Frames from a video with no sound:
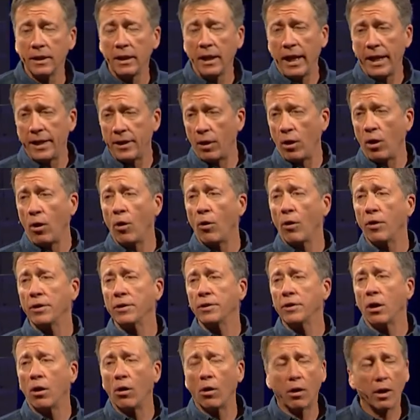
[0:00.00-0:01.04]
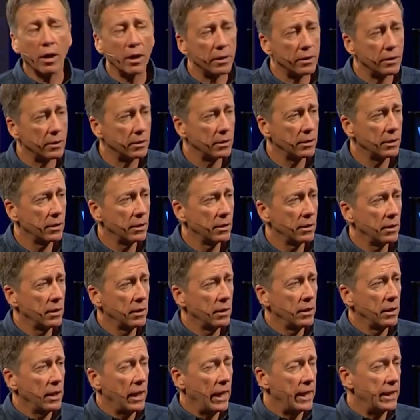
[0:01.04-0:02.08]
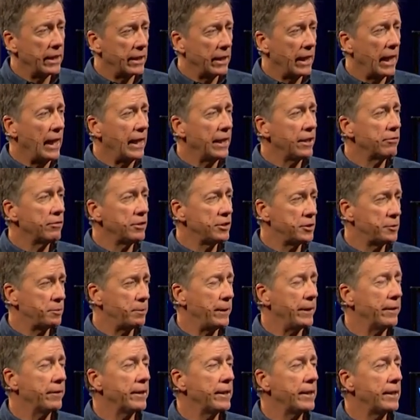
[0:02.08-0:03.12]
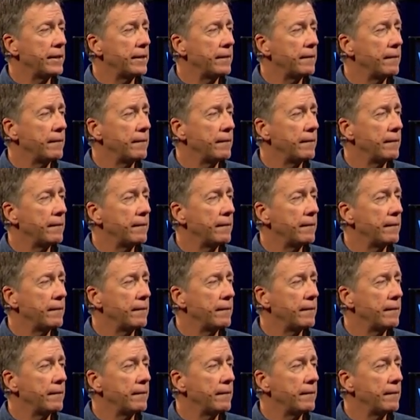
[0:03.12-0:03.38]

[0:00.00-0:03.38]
and a hardened heart and an angry spirit.